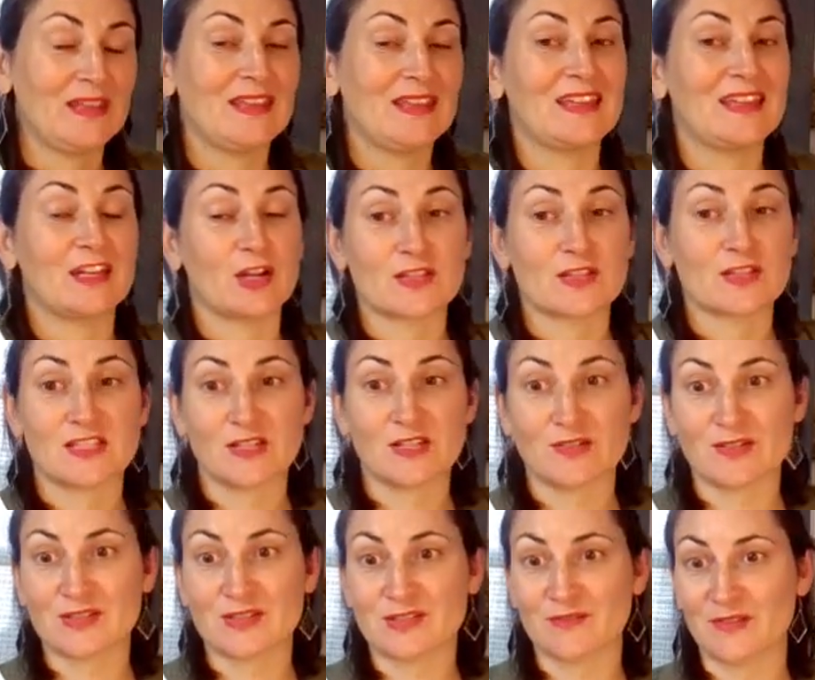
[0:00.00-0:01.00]
in our
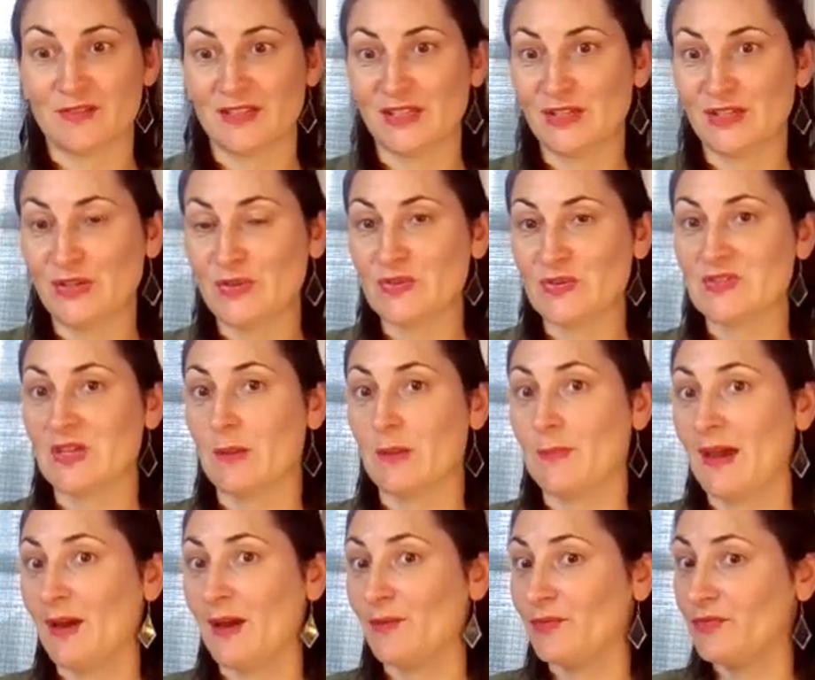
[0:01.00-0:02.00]
series of videos
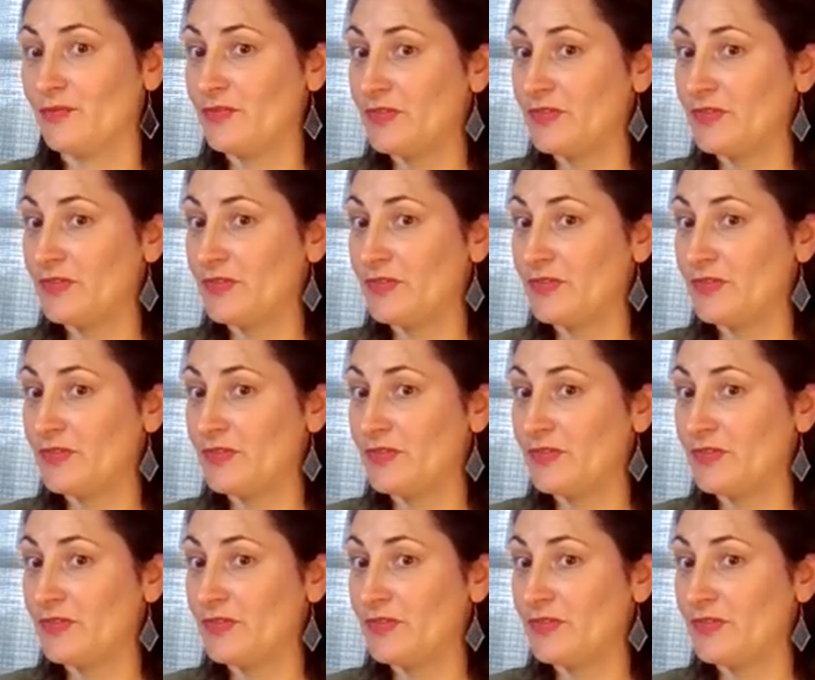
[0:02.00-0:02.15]
about